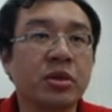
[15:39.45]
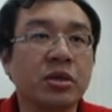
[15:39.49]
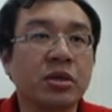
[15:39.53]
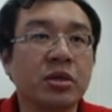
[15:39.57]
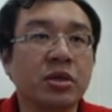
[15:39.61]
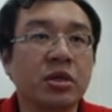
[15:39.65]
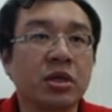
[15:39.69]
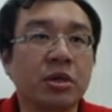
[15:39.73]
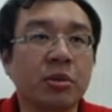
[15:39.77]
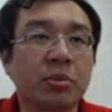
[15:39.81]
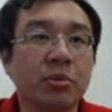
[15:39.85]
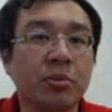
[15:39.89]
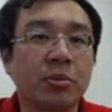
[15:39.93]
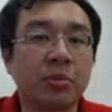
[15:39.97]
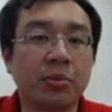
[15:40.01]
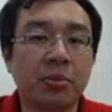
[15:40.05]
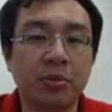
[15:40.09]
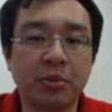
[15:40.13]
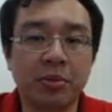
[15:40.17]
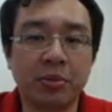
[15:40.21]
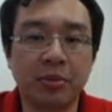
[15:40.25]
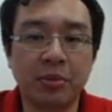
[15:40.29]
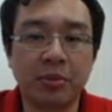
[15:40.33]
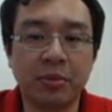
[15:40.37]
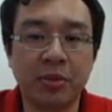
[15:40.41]
the
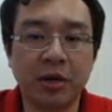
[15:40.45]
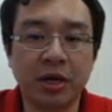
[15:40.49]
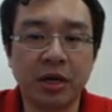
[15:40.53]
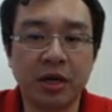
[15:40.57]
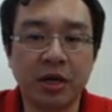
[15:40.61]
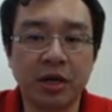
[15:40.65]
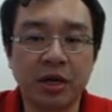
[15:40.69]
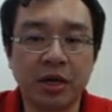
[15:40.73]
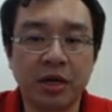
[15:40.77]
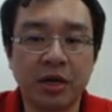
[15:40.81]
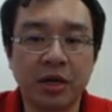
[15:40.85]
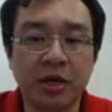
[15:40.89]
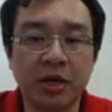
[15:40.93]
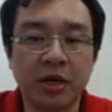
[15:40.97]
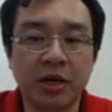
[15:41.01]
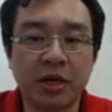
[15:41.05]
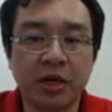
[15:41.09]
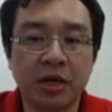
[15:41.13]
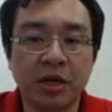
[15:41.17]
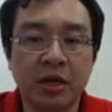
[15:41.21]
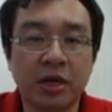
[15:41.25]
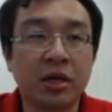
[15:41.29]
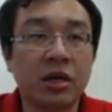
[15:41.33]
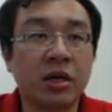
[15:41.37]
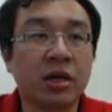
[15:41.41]
black
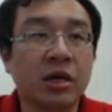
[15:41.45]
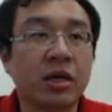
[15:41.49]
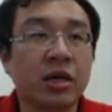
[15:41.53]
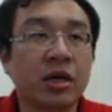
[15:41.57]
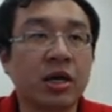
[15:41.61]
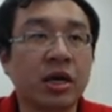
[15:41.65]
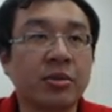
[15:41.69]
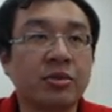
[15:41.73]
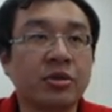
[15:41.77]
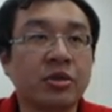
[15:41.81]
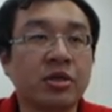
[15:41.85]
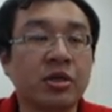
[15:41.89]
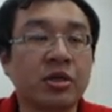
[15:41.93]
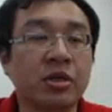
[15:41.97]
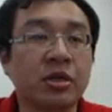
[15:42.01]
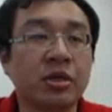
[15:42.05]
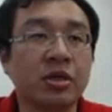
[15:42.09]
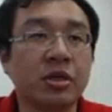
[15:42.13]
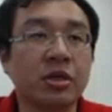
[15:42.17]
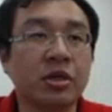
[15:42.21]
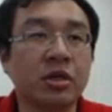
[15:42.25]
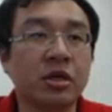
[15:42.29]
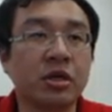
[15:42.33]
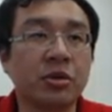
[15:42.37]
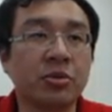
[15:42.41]
capture
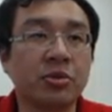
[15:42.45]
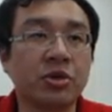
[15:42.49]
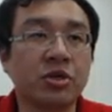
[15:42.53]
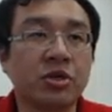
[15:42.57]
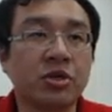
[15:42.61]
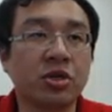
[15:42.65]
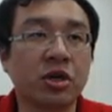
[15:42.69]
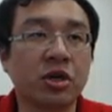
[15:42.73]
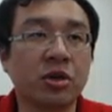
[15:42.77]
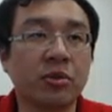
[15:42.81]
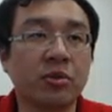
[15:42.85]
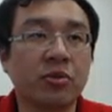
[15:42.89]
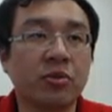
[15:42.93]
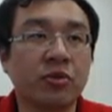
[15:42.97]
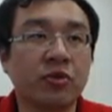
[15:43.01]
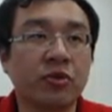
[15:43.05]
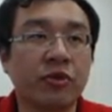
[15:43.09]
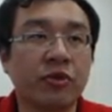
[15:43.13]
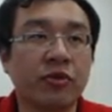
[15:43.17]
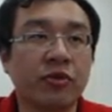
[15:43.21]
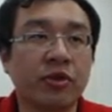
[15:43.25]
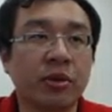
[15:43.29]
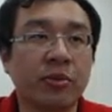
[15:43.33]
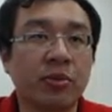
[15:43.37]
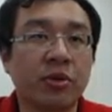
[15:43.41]
the bishop with
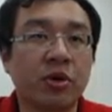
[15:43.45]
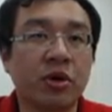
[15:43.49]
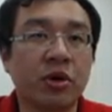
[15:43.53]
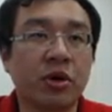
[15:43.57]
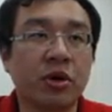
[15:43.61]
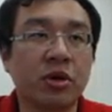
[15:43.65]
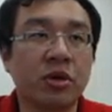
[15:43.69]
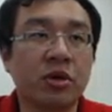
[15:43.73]
the pawn,